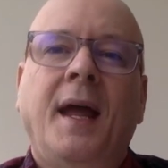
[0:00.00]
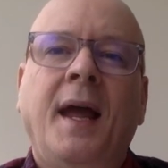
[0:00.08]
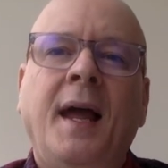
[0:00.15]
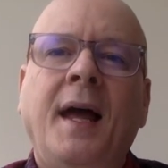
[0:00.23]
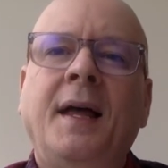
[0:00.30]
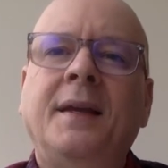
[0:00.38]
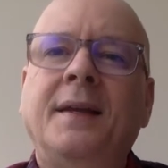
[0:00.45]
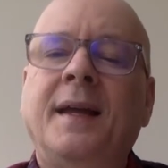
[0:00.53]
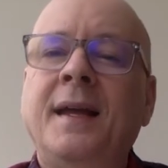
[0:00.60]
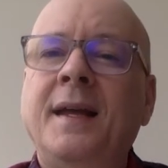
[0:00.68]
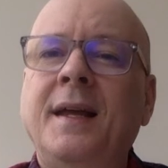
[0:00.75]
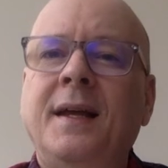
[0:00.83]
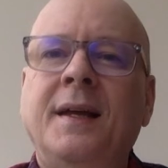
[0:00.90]
And
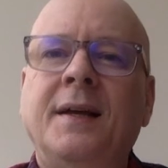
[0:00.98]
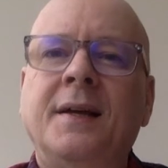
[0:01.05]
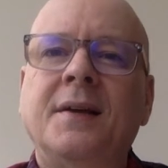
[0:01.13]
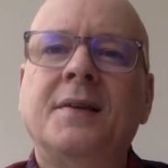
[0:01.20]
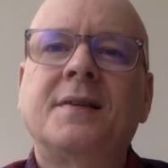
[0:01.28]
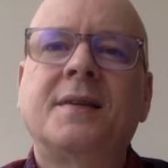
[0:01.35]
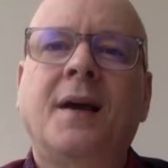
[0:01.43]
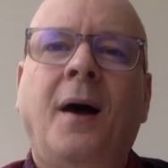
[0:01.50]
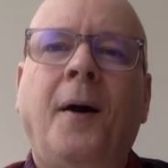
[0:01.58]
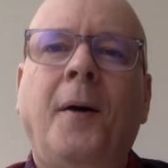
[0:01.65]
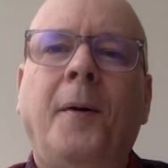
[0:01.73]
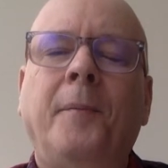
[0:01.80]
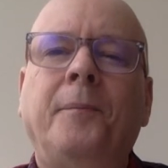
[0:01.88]
he is
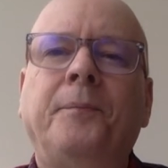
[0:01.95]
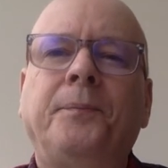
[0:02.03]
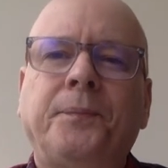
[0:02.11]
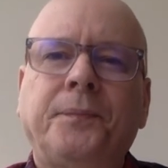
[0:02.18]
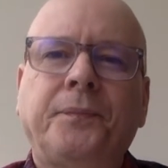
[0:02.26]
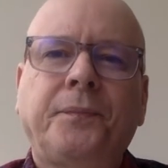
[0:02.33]
Um,